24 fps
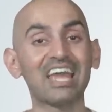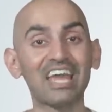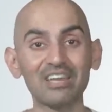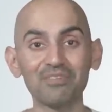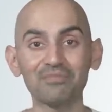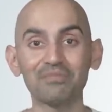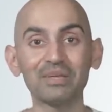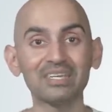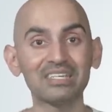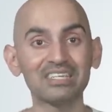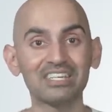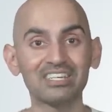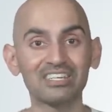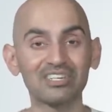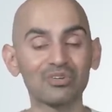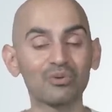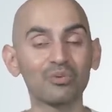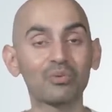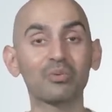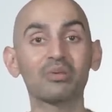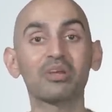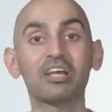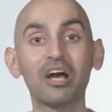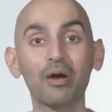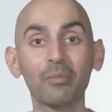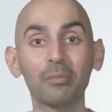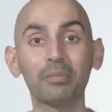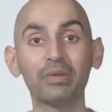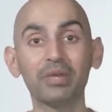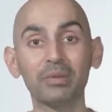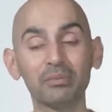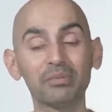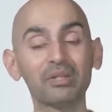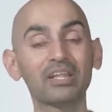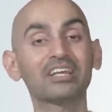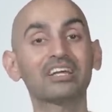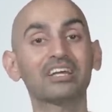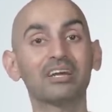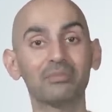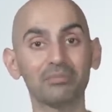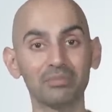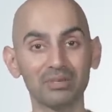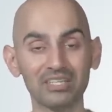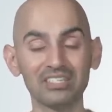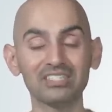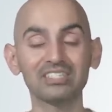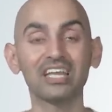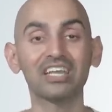NP Digital, where we help people and
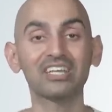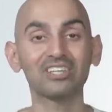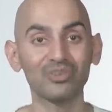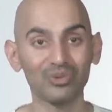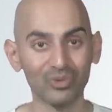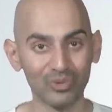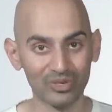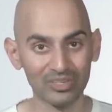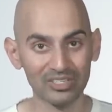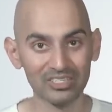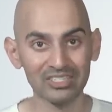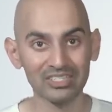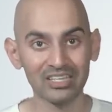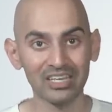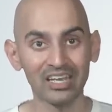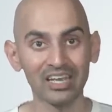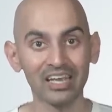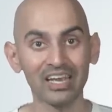companies like yours.